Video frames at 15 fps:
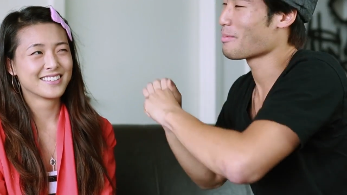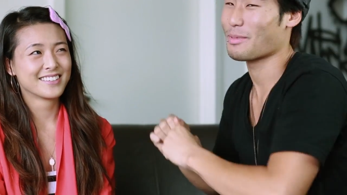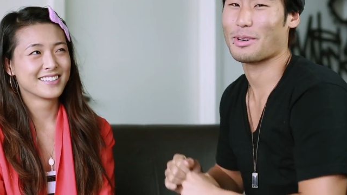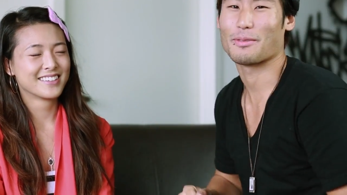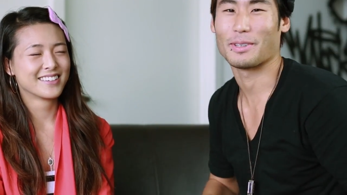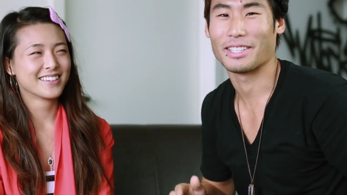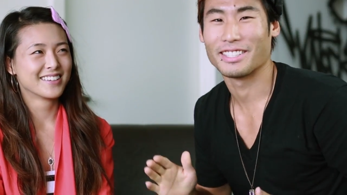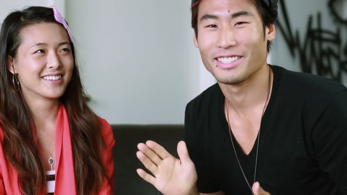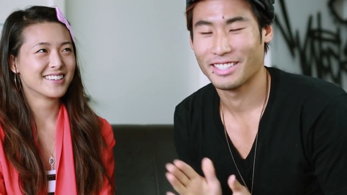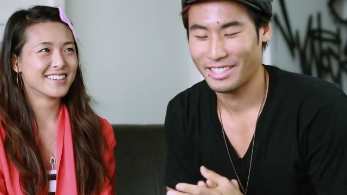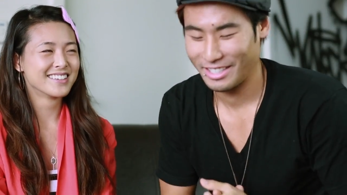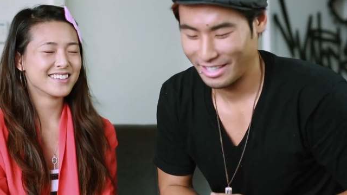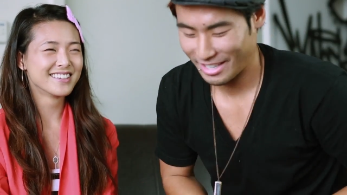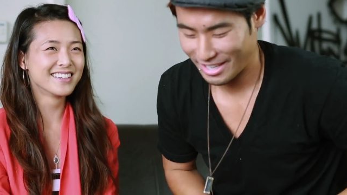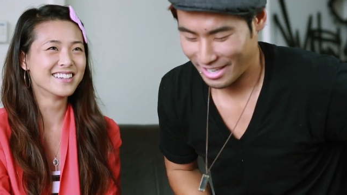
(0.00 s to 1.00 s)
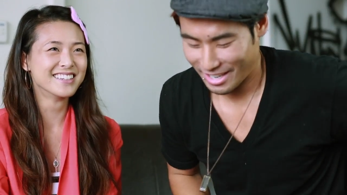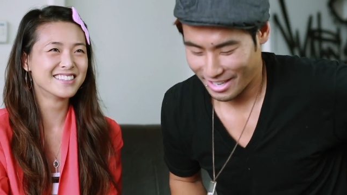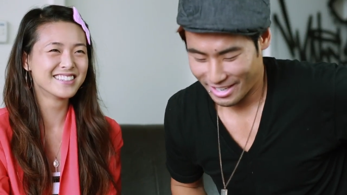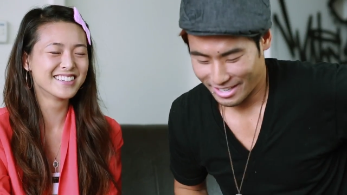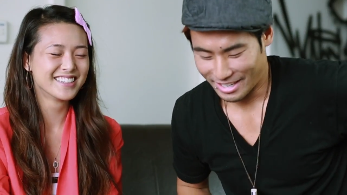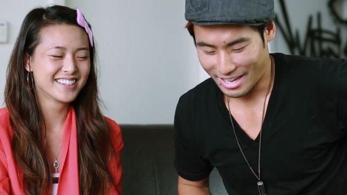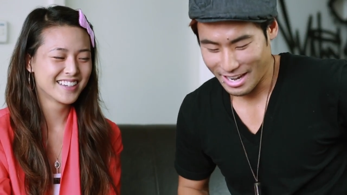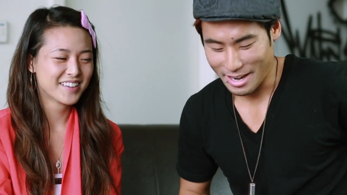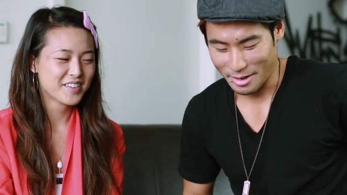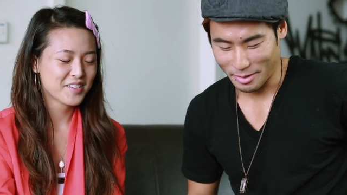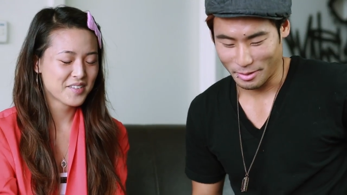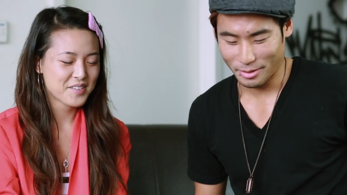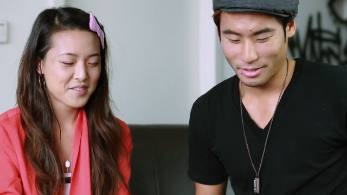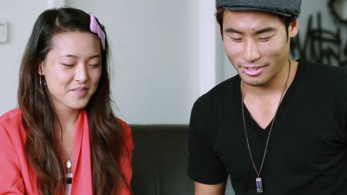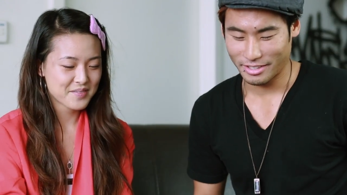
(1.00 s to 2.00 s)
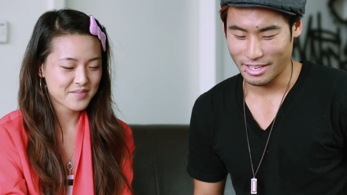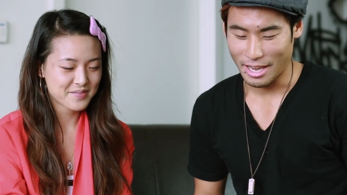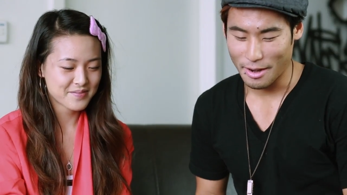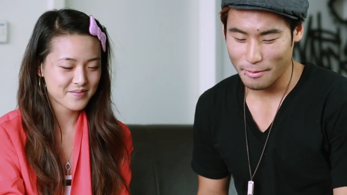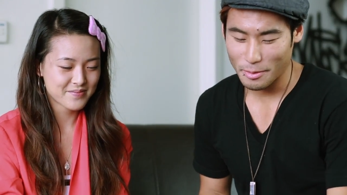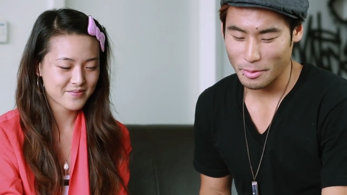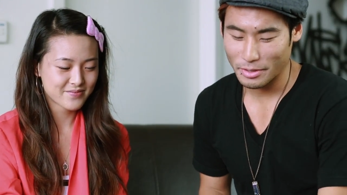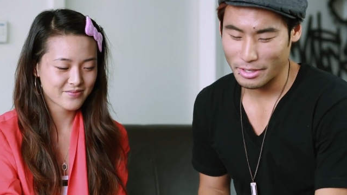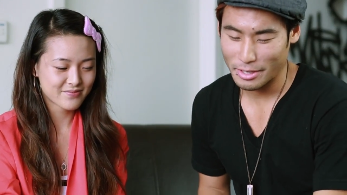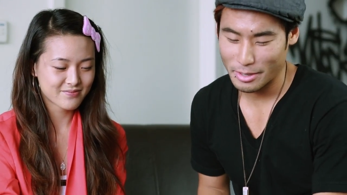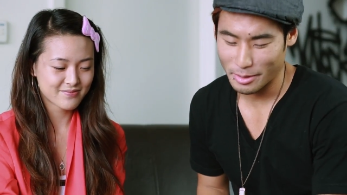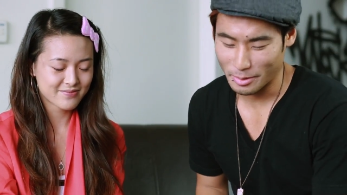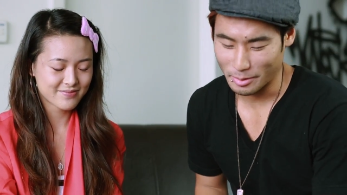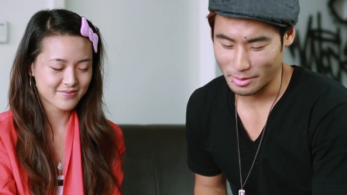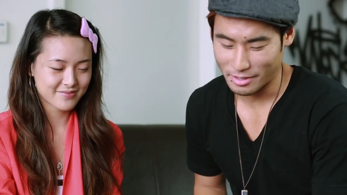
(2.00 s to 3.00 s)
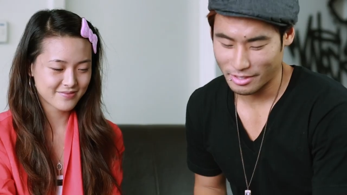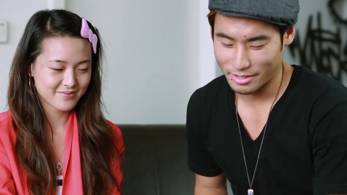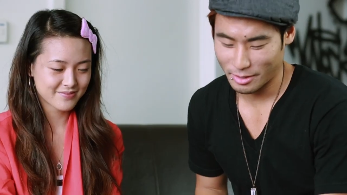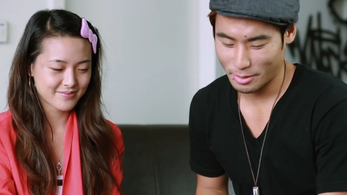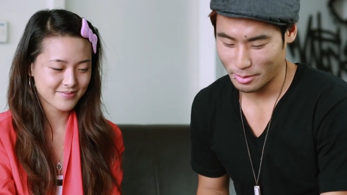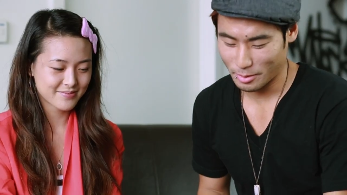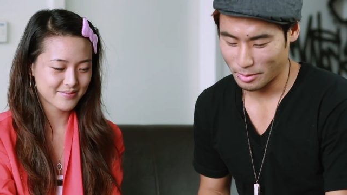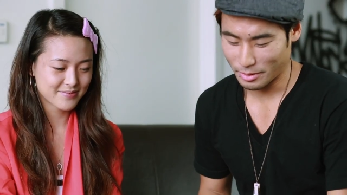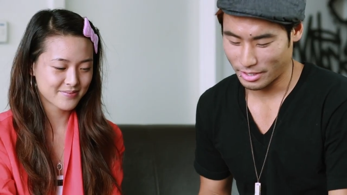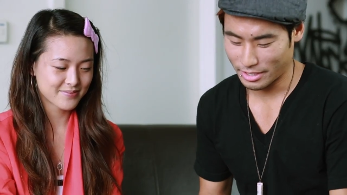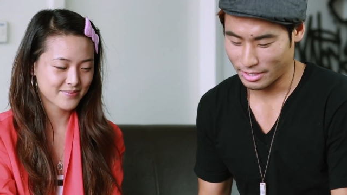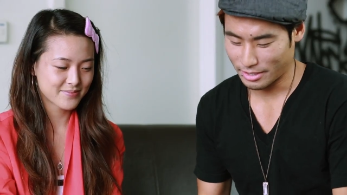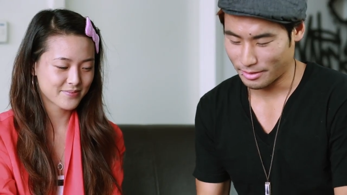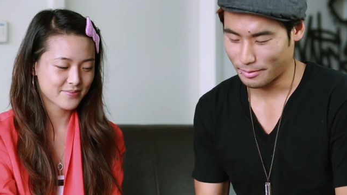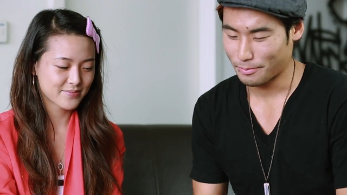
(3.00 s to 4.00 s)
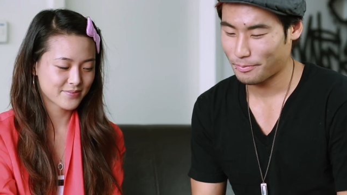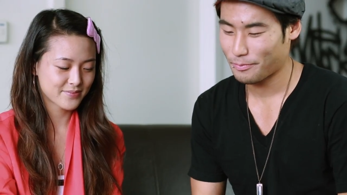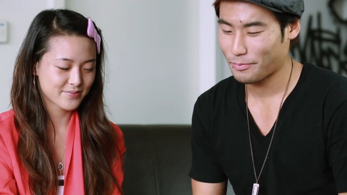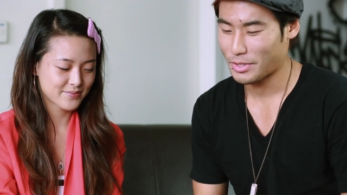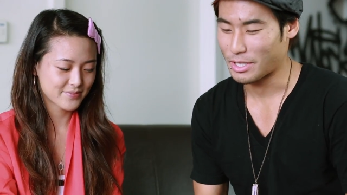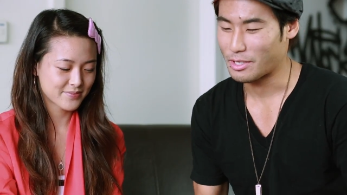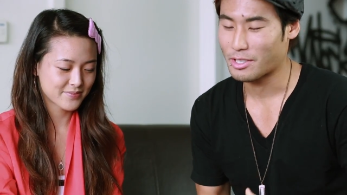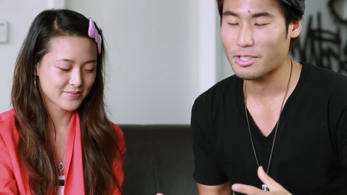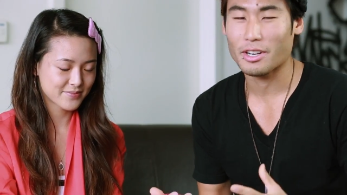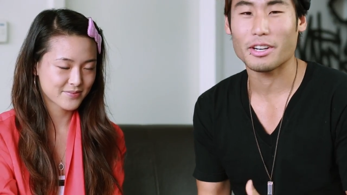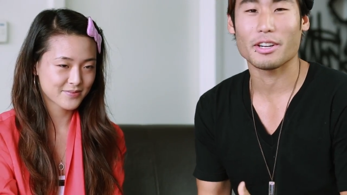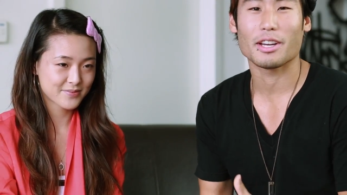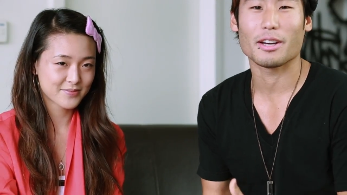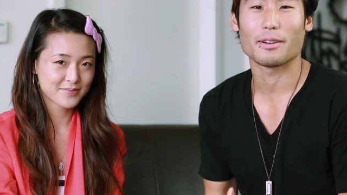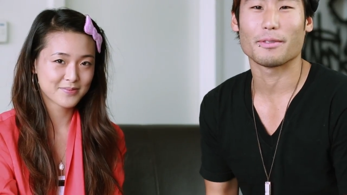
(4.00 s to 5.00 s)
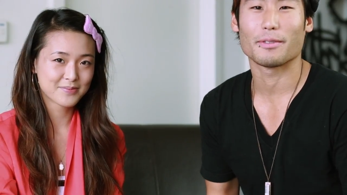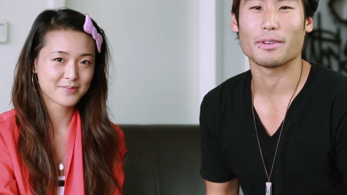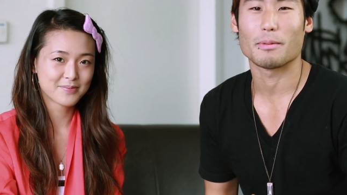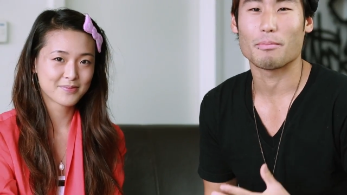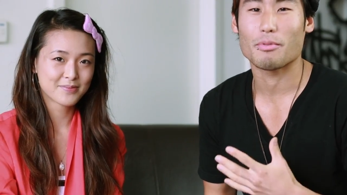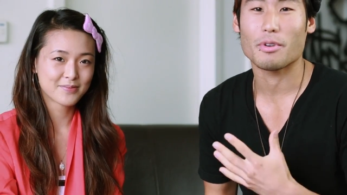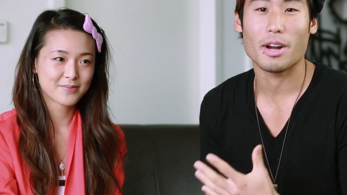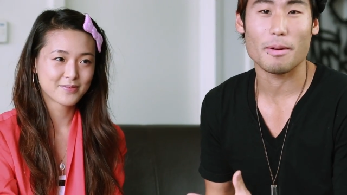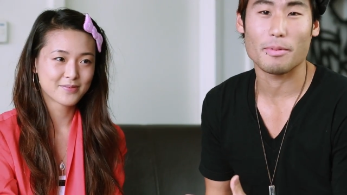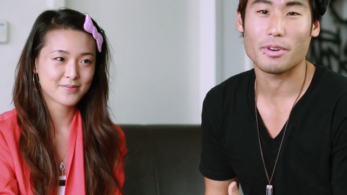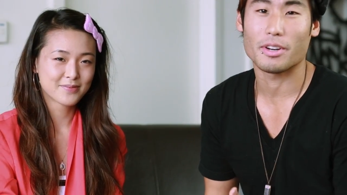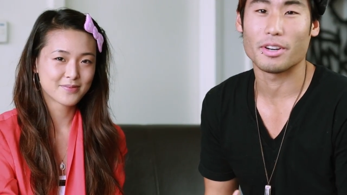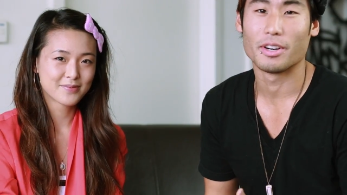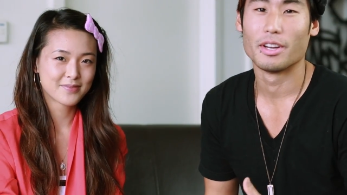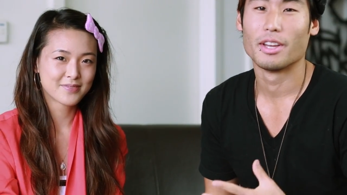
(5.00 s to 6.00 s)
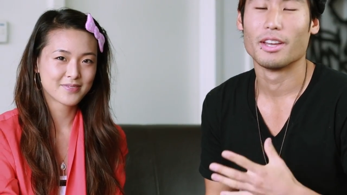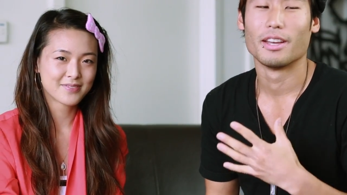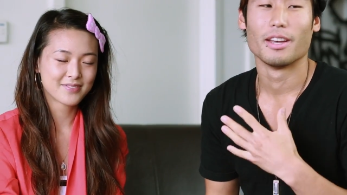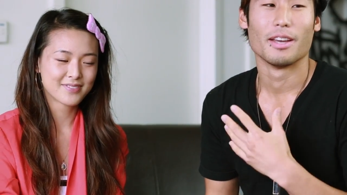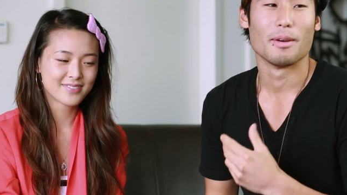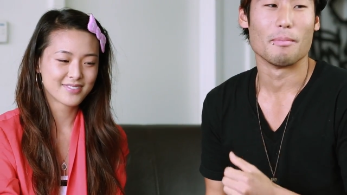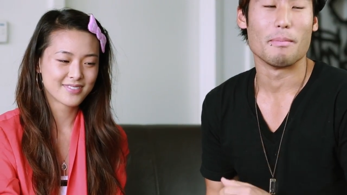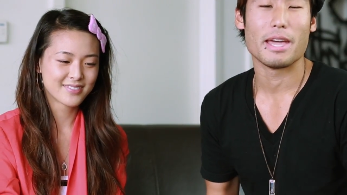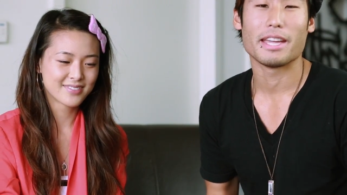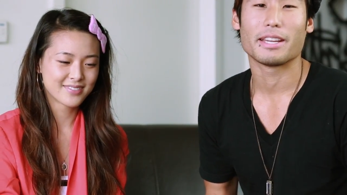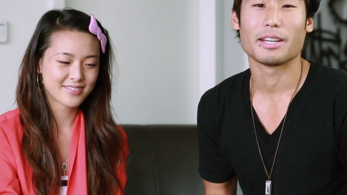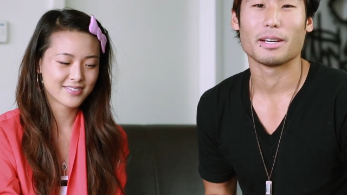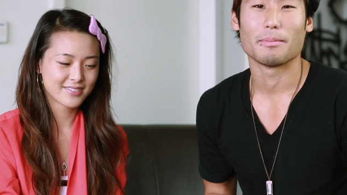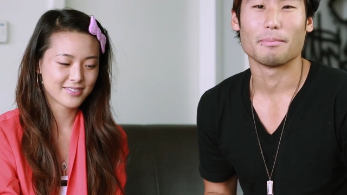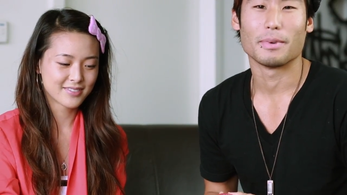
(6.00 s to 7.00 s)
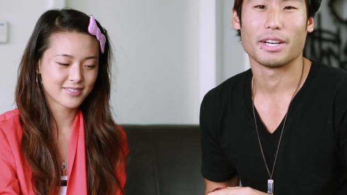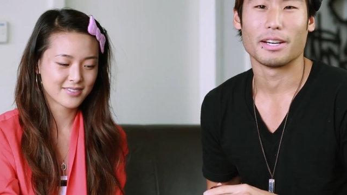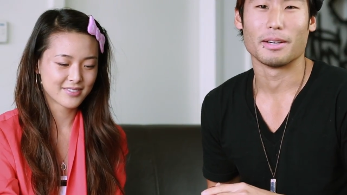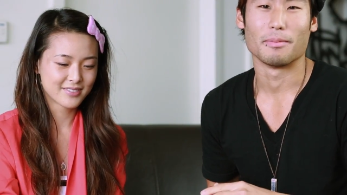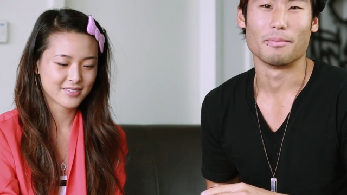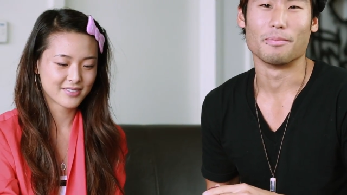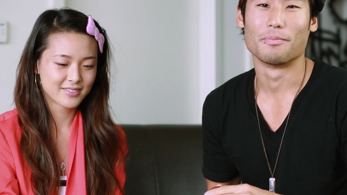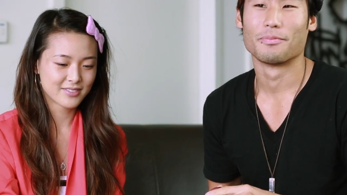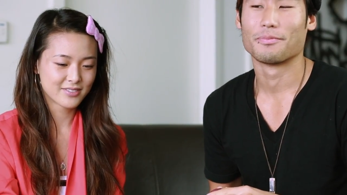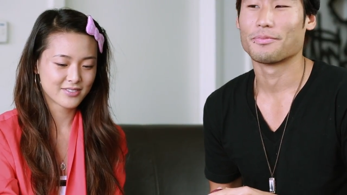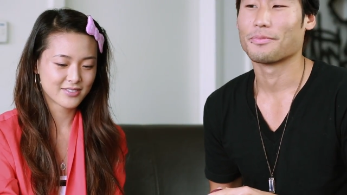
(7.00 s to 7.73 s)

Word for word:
Speaker 1: Perfect. Now, everyone knows to, uh, to start off a proper makeup um,